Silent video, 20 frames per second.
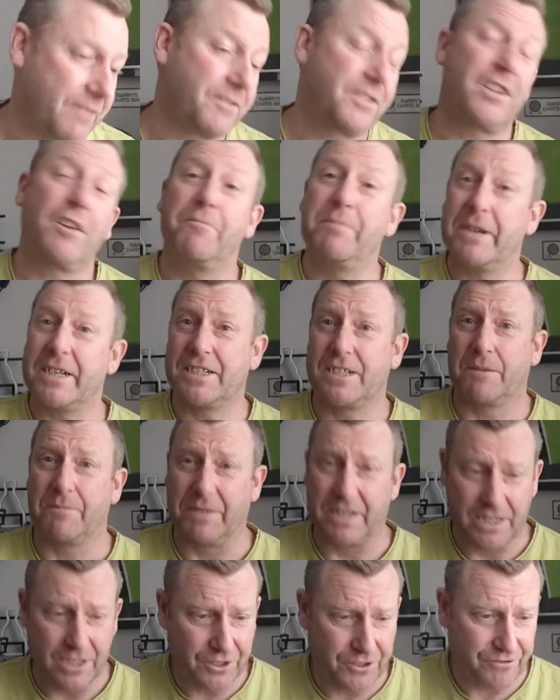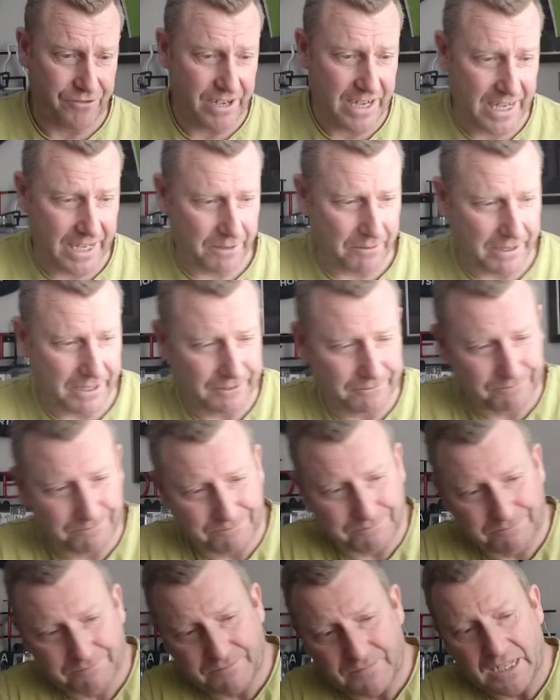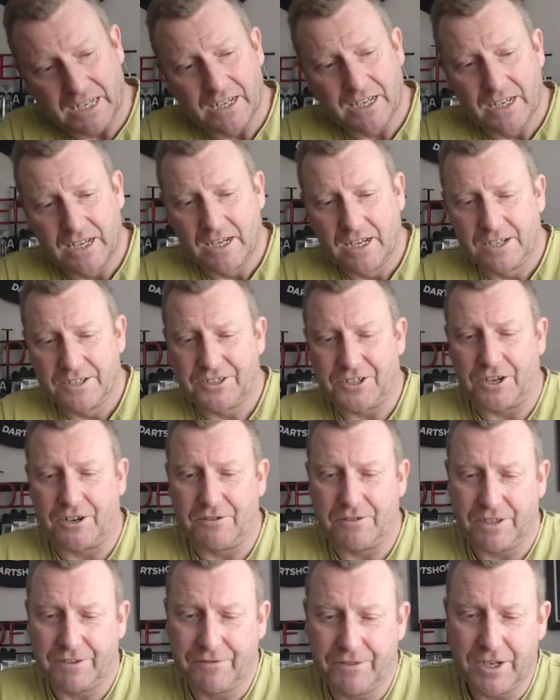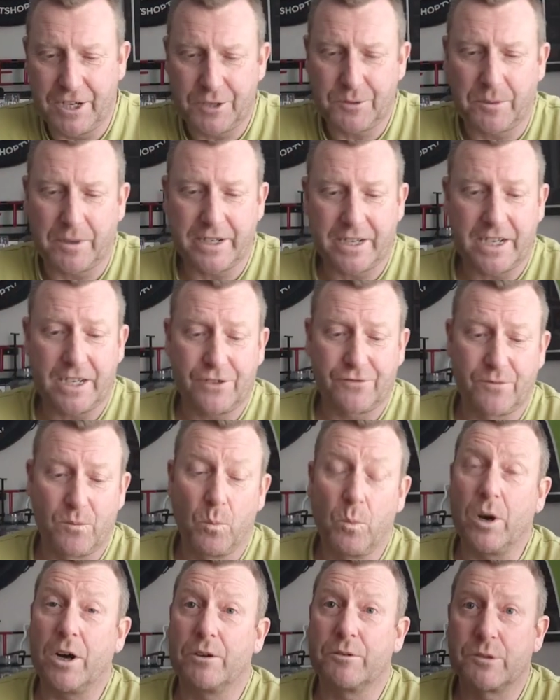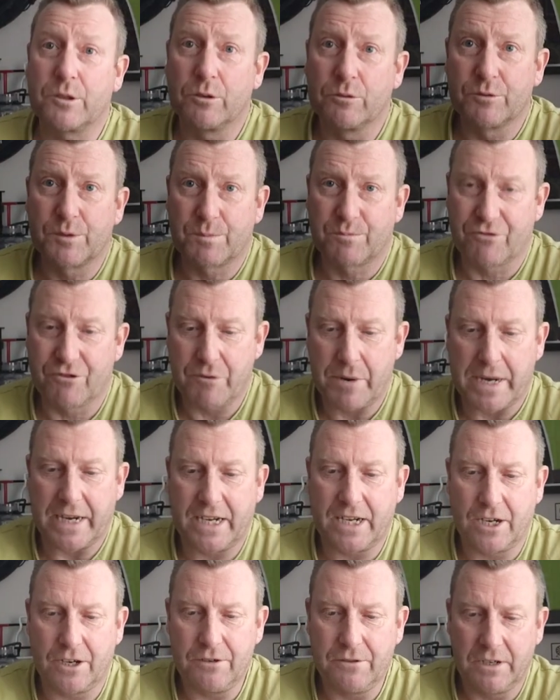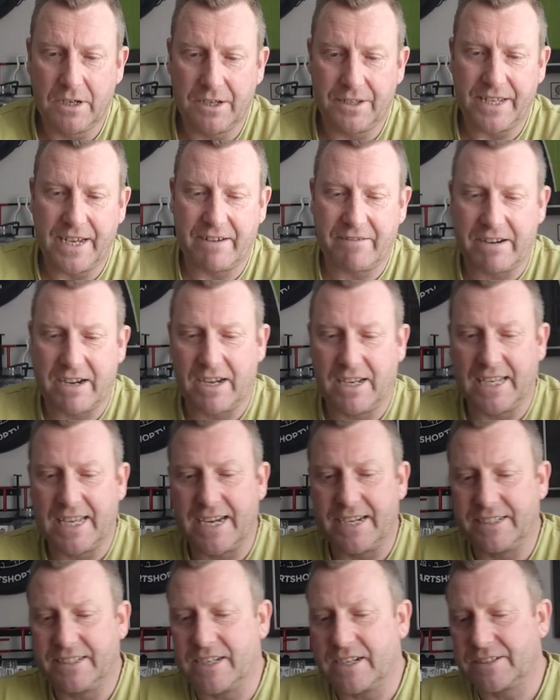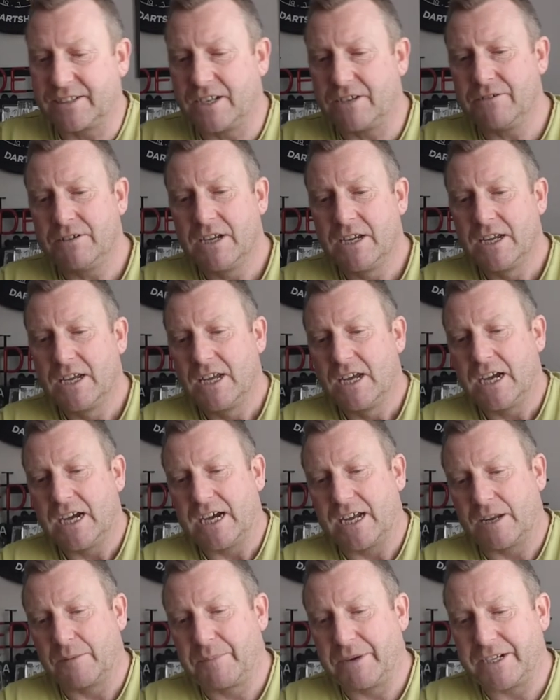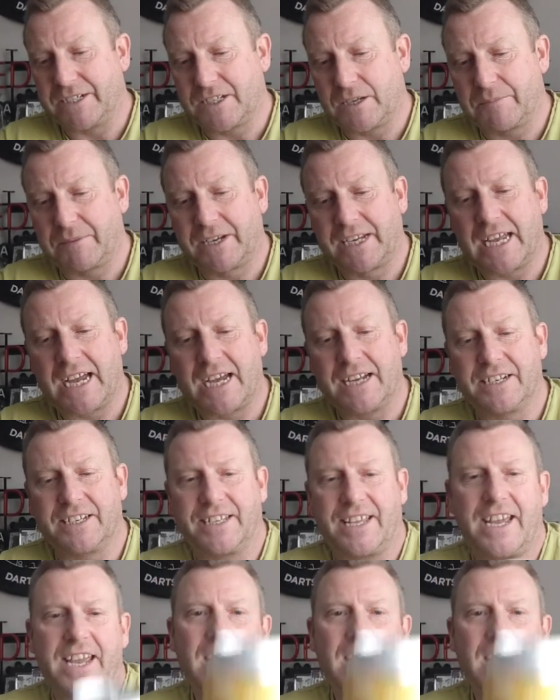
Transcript: out. So I've picked up these three anyway. So the first one is from Wild Horse Brewing Co. and they're out of Llandudno. And I picked up a can of